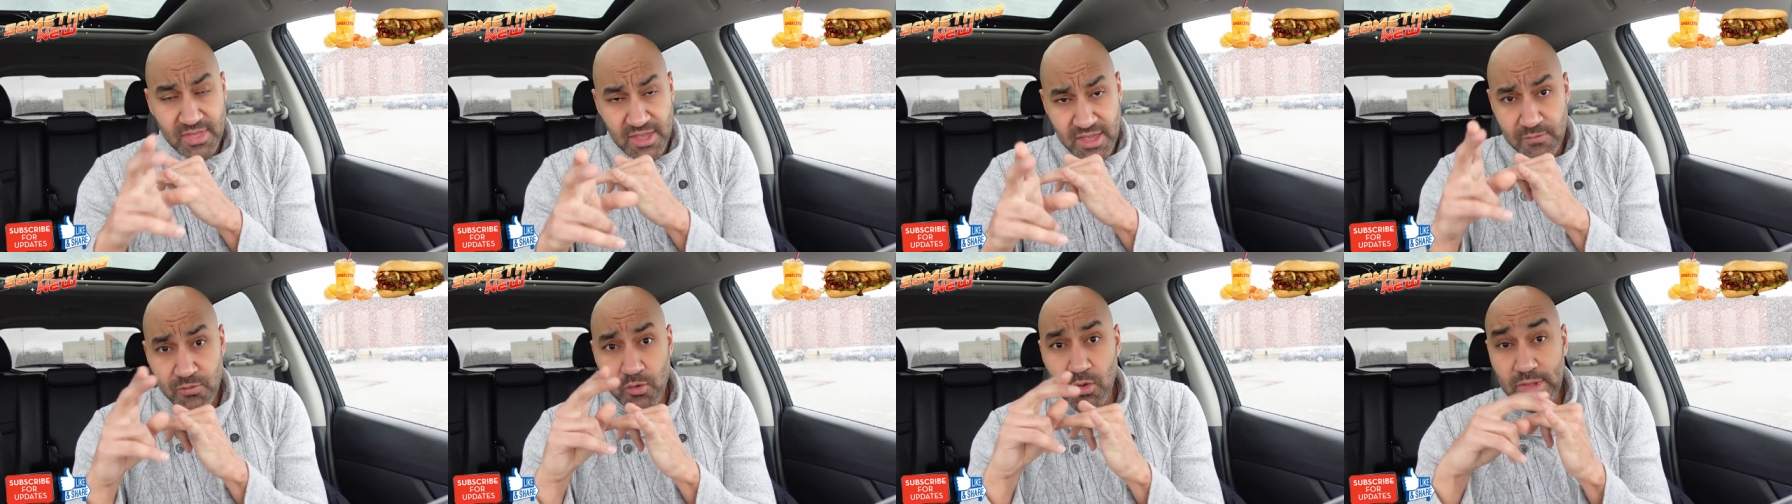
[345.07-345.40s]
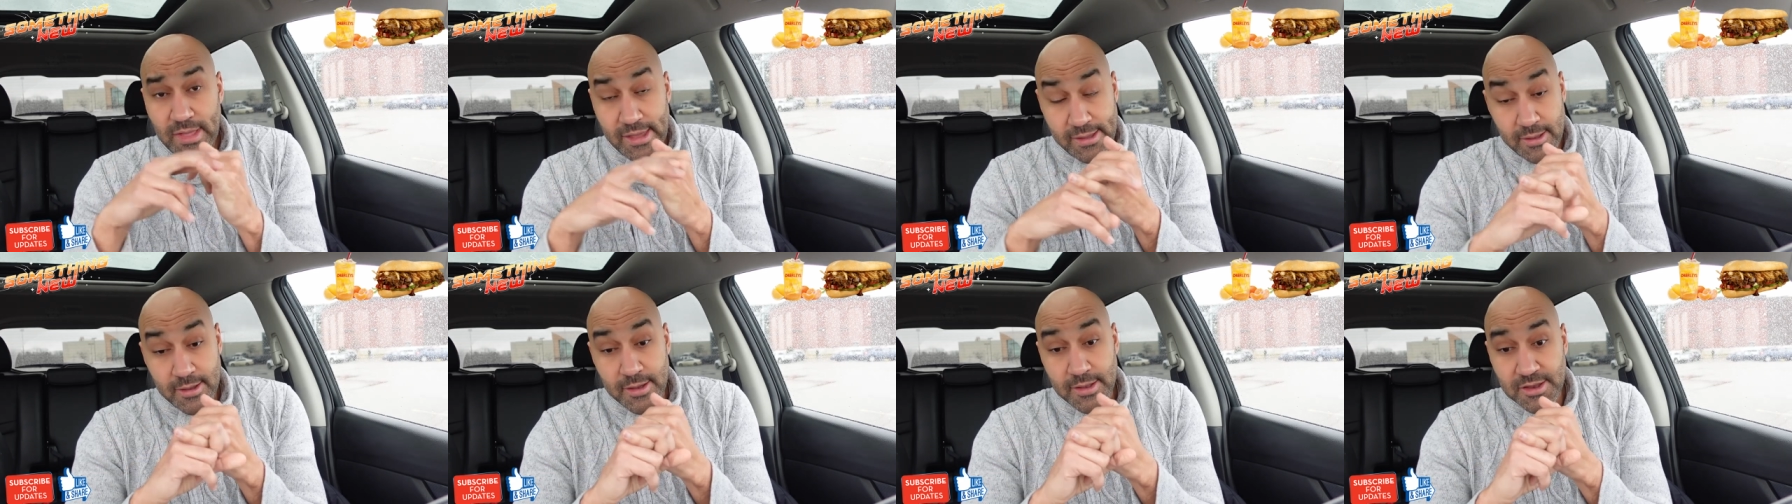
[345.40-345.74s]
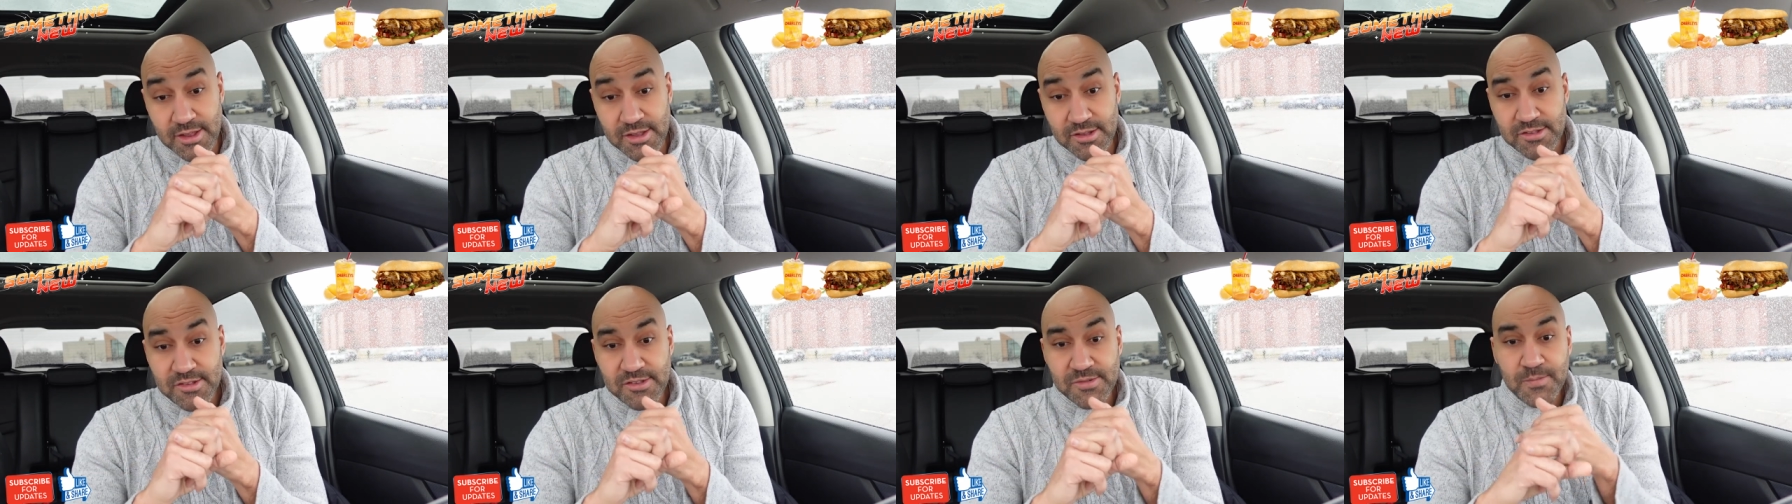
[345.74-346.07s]
if you like
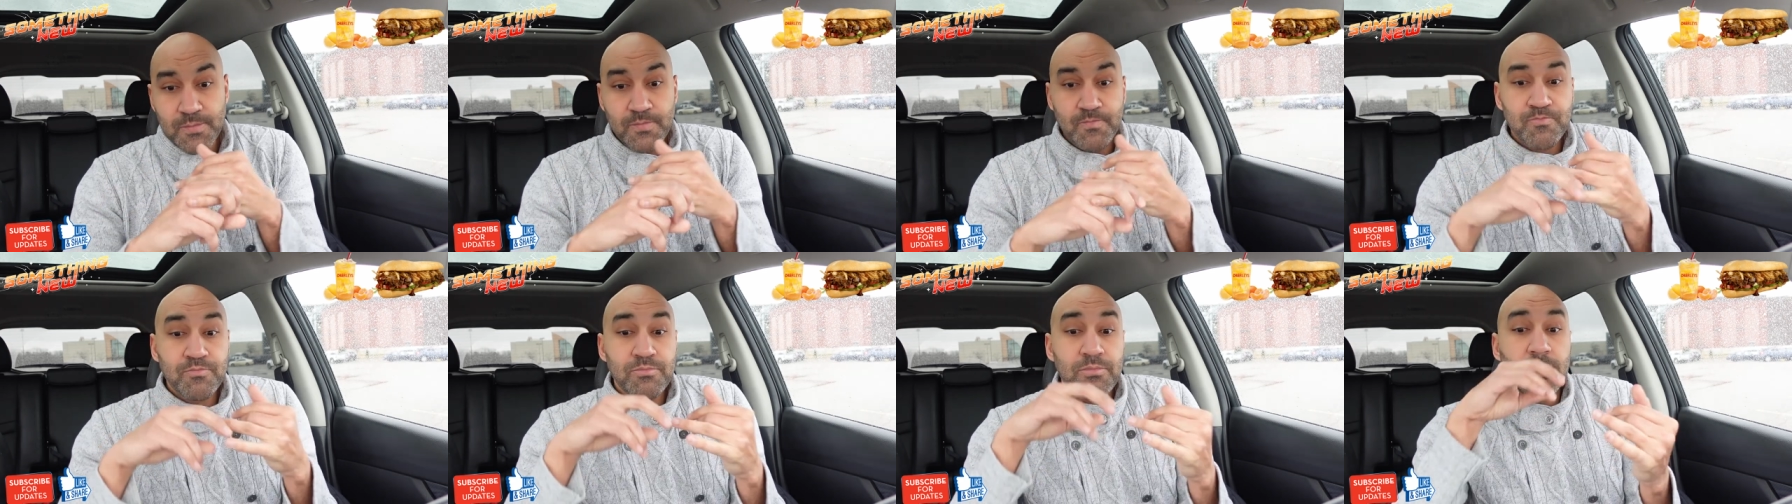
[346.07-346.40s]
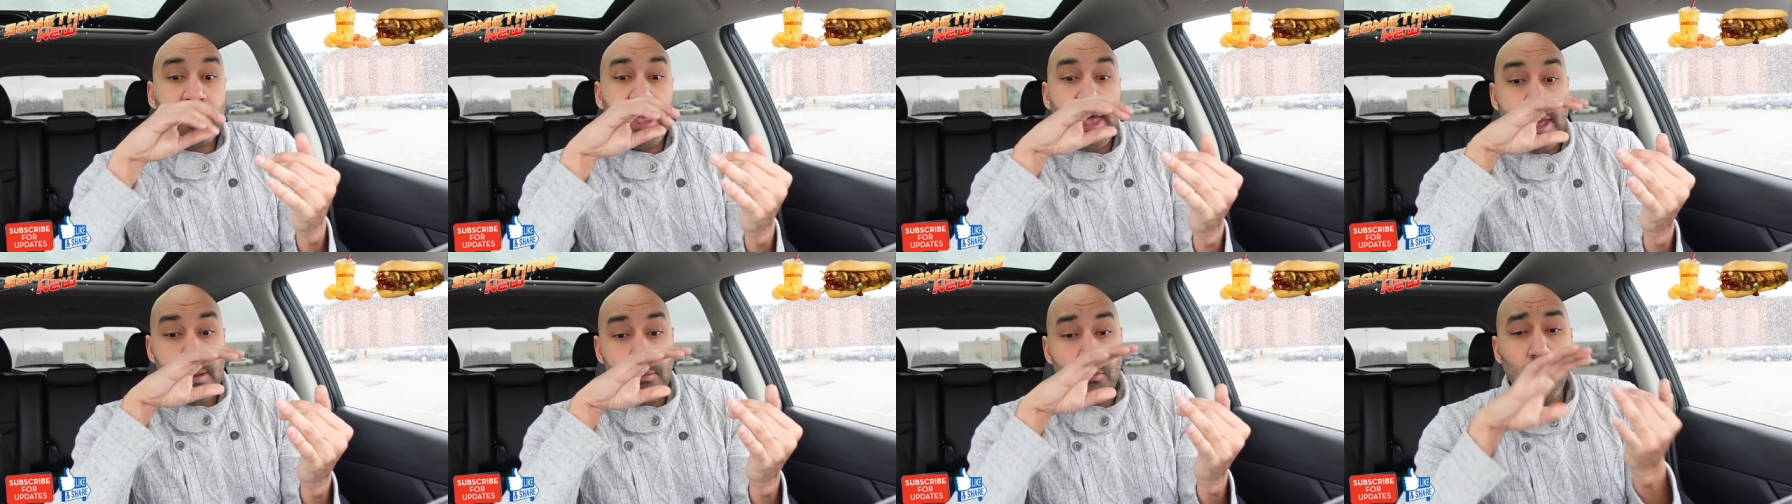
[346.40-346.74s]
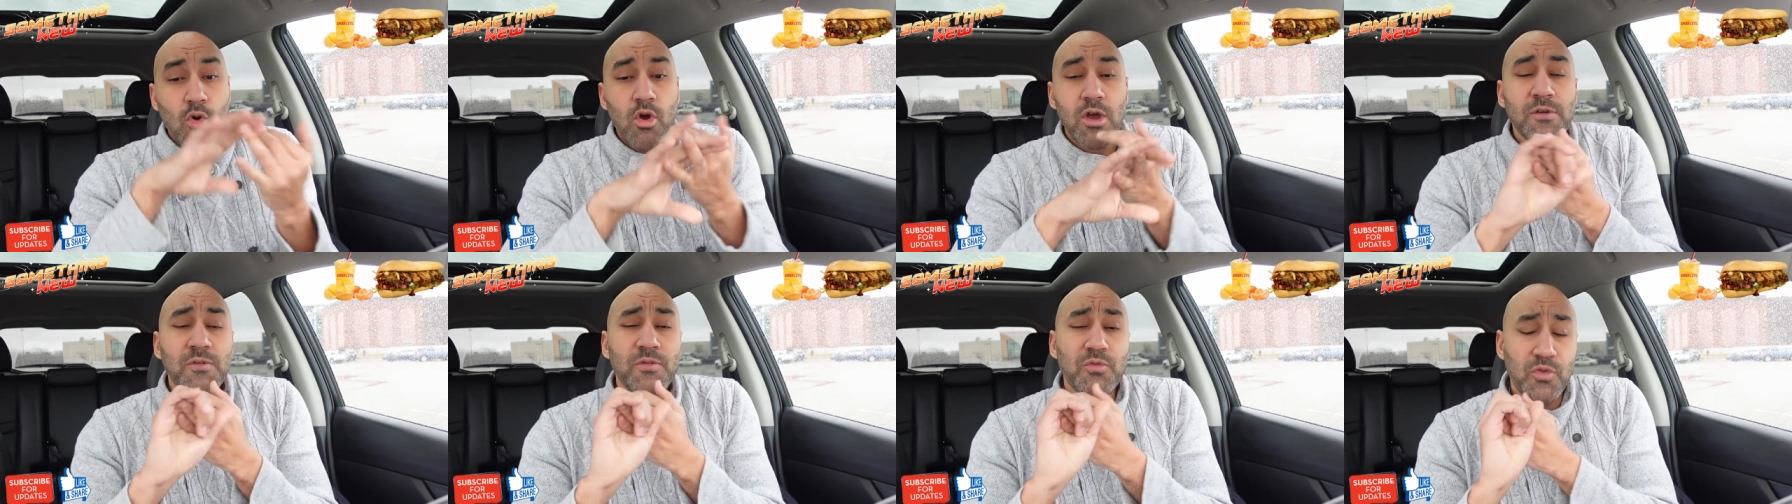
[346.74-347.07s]
onions, and
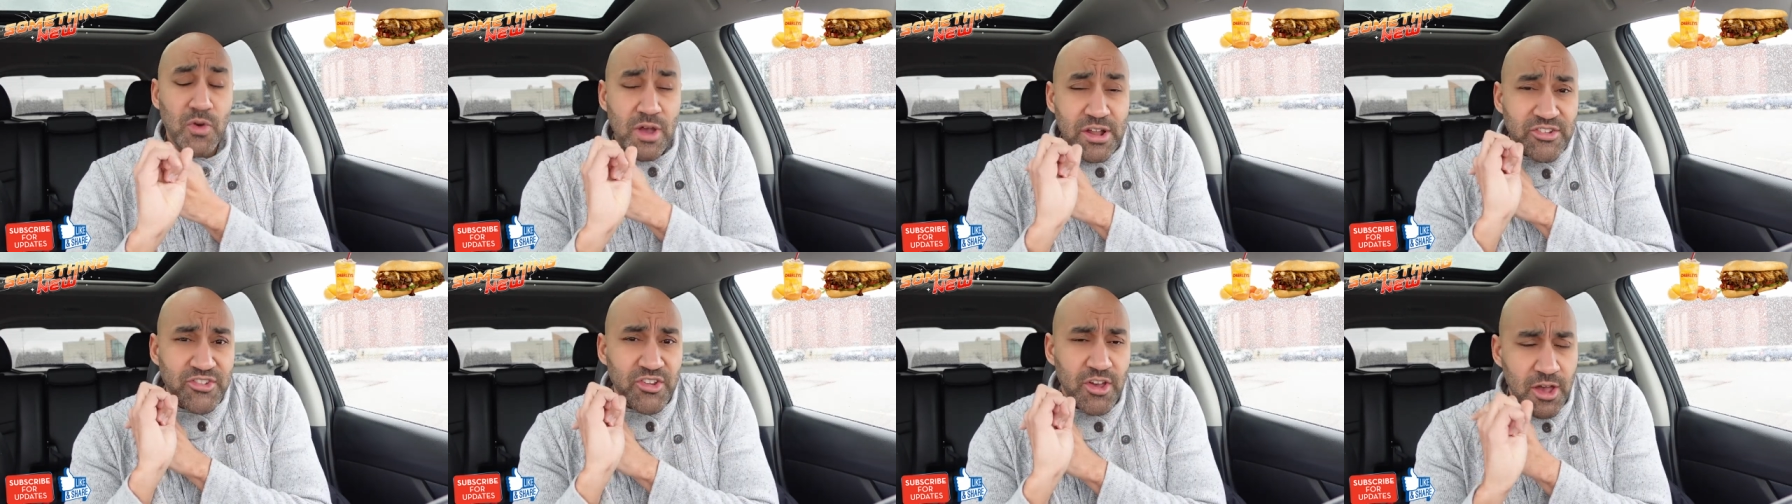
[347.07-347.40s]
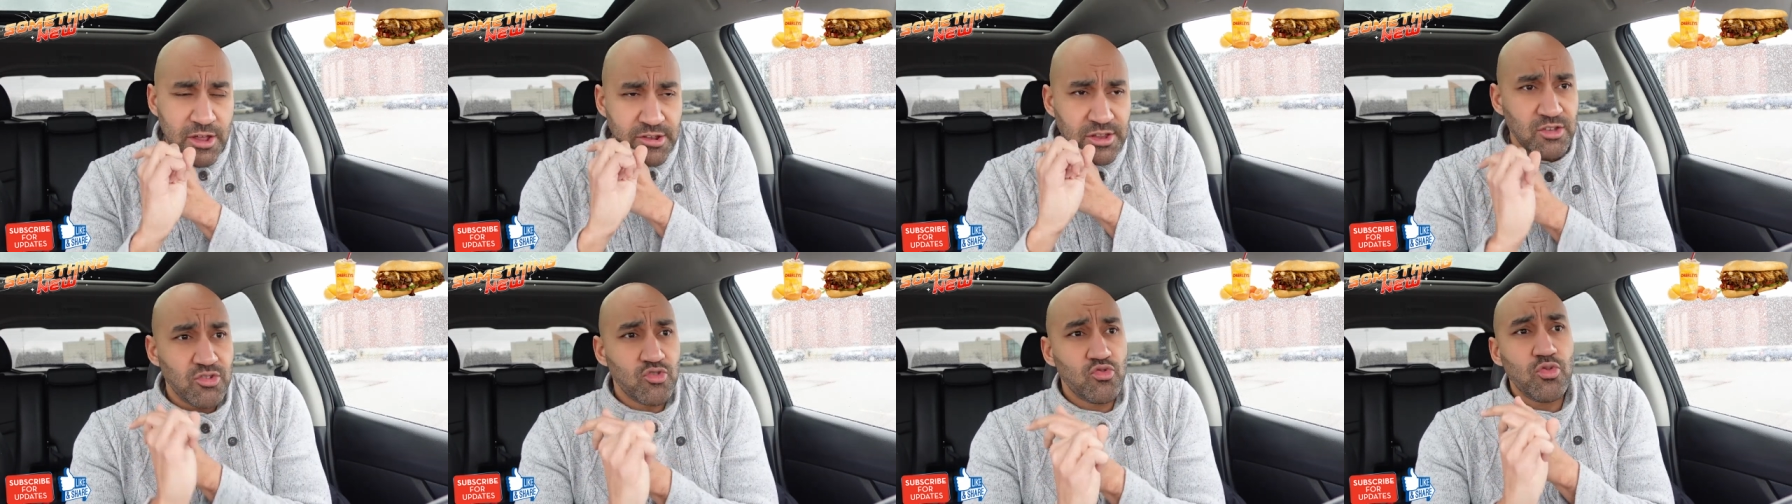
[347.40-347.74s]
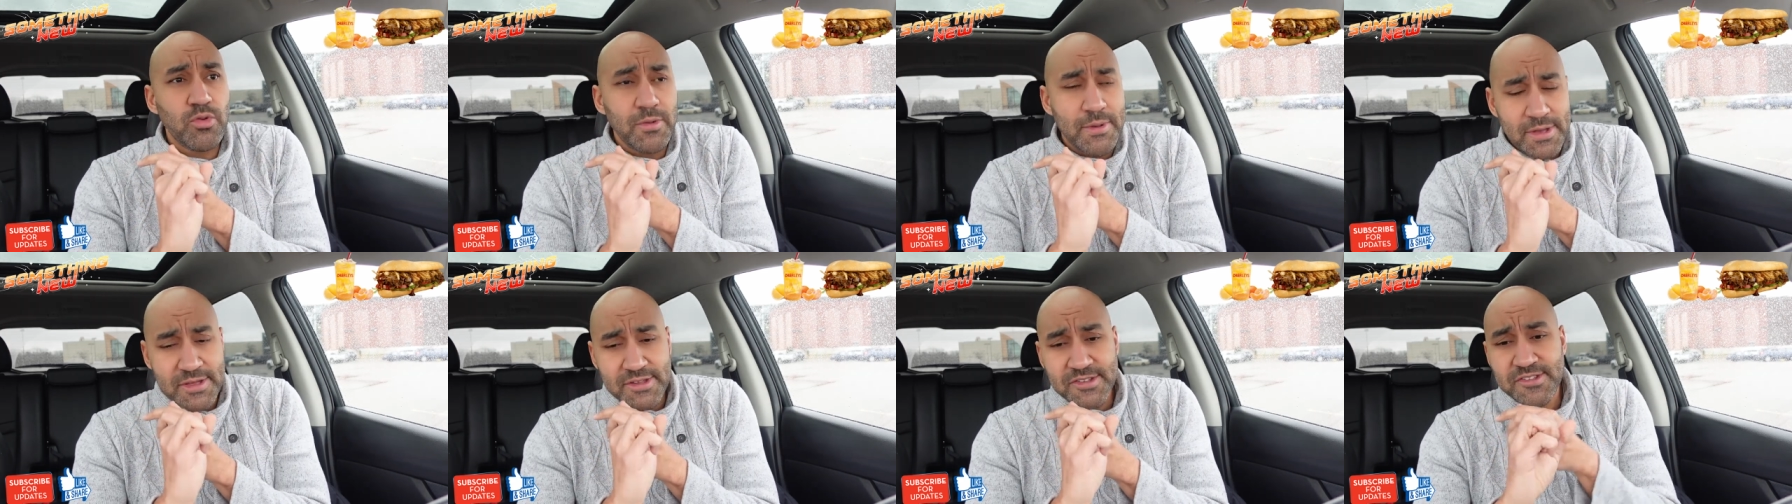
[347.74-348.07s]
more French onion
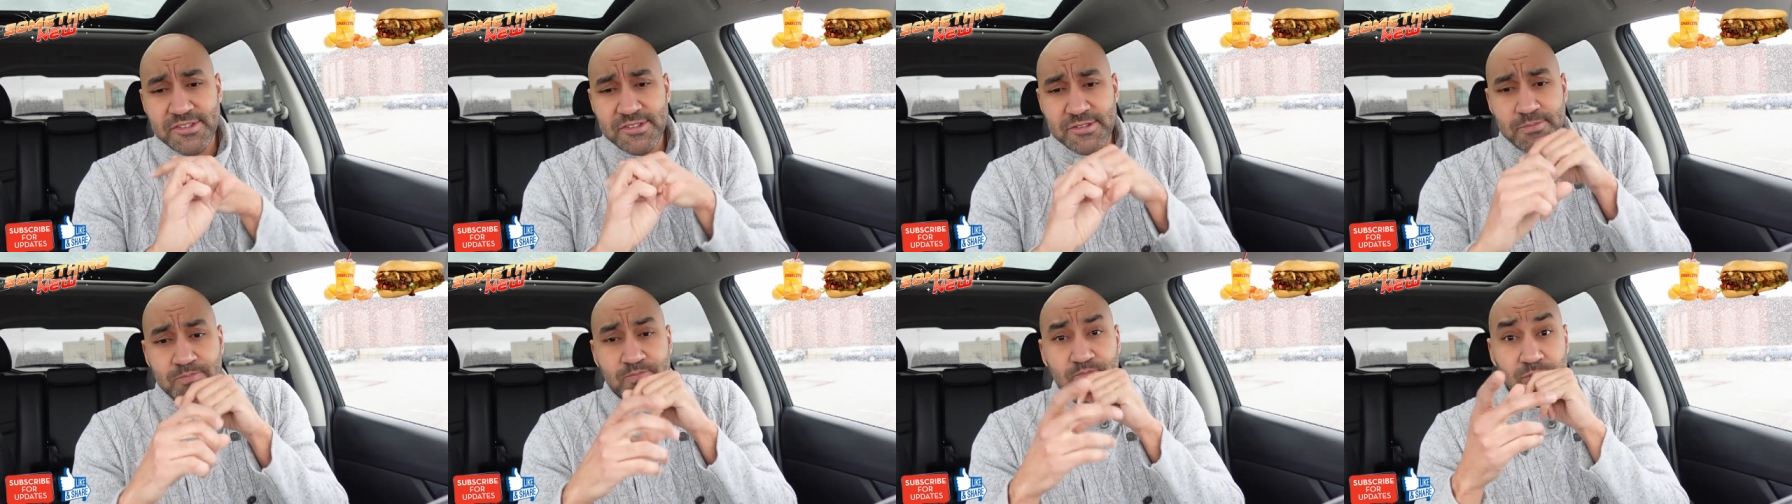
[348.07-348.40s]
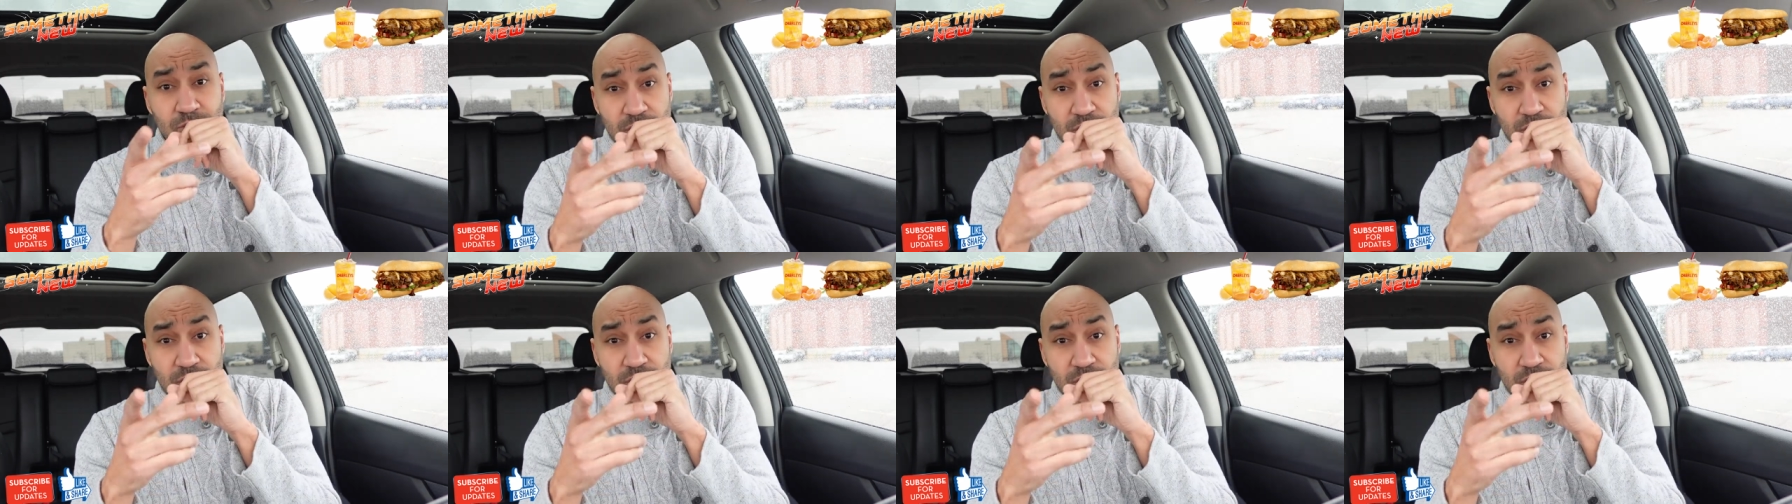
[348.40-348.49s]
crisps